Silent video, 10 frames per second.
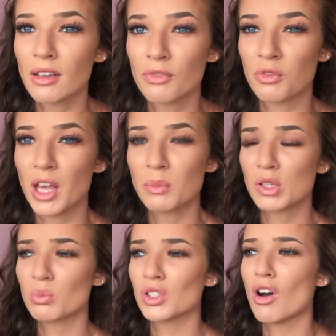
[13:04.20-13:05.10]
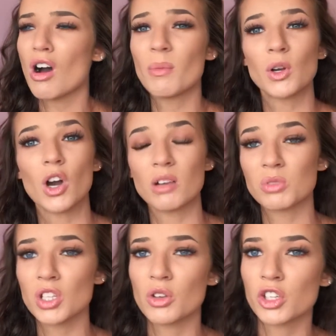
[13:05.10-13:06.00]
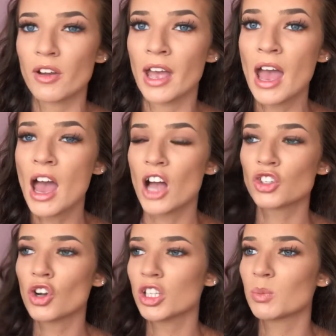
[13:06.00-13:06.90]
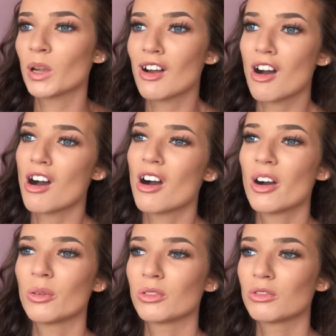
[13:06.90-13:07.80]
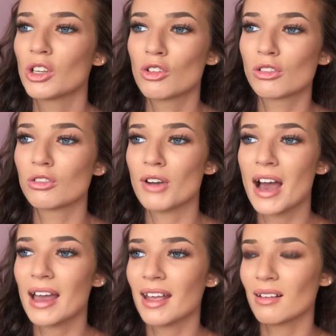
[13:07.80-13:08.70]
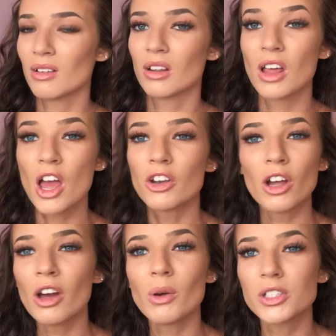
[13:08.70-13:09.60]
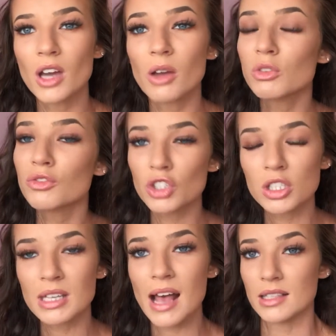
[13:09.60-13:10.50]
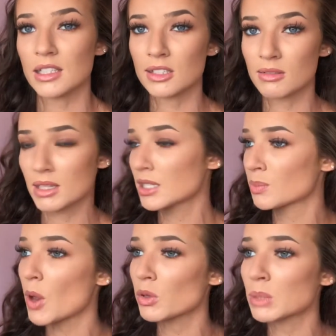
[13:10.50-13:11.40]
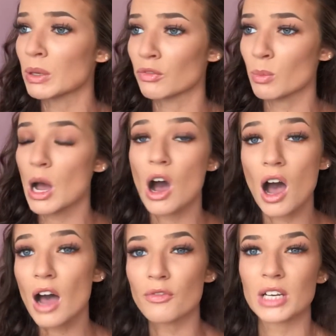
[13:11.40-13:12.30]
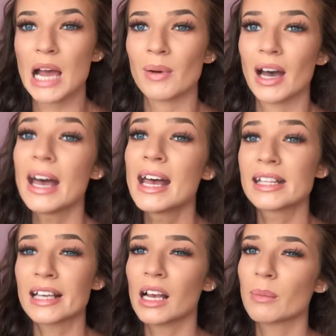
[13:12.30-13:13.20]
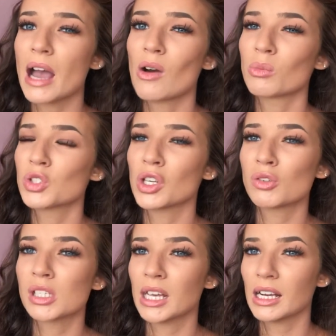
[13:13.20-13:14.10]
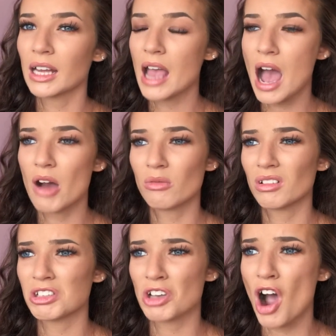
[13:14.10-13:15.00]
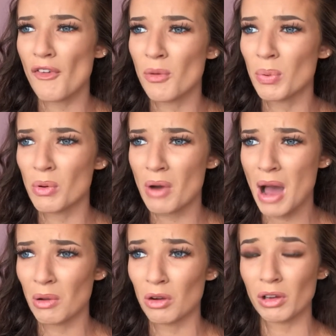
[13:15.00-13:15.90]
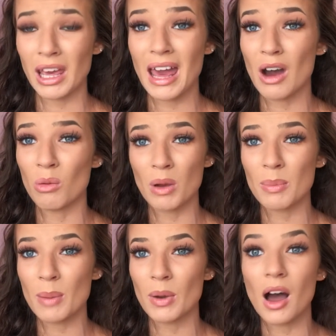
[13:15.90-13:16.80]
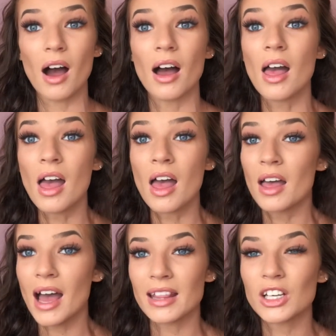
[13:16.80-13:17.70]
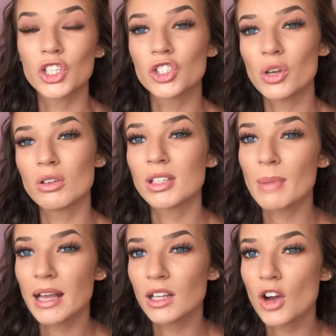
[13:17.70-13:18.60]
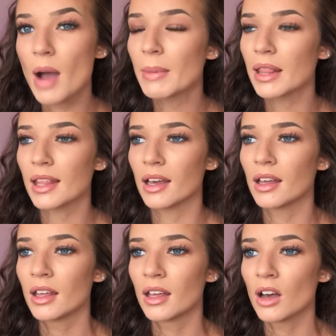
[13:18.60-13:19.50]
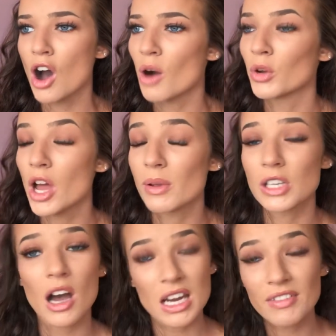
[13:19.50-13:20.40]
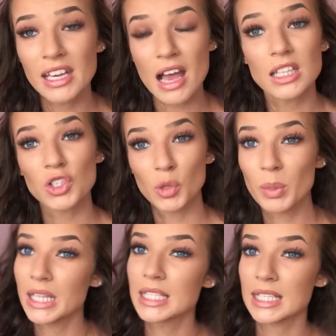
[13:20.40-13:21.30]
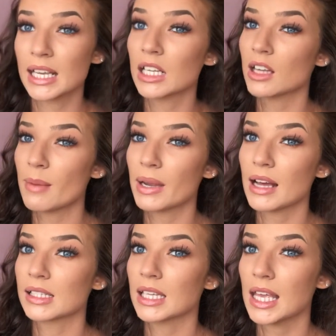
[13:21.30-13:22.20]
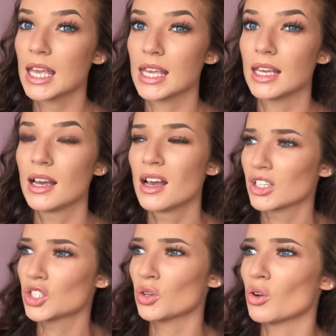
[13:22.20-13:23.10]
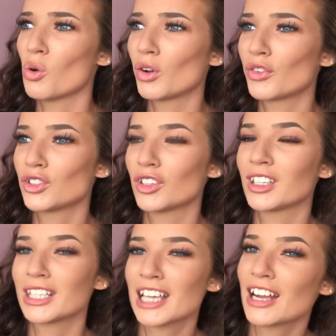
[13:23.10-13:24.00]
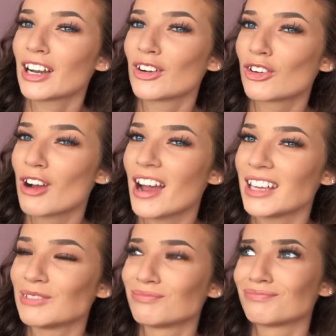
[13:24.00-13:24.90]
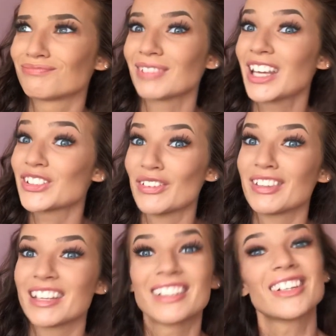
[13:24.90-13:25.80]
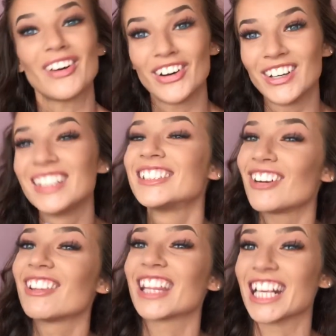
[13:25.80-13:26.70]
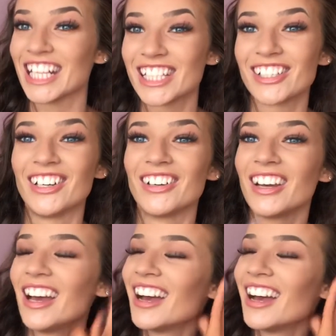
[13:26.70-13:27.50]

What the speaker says: he flipped and was like, oh my god, I'm so sorry, and tried to be like, oh, you look great. No, I don't. You've just sat and spoke to me for about half an hour telling me how I'm too skinny, how it's horrible, how I look ill, blah blah blah. And then as soon as I make the comment that, oh, I know it's hard having cancer and being sick and not being able to eat, so all of a sudden you're saying I look great. Don't think so, hon. Don't think so.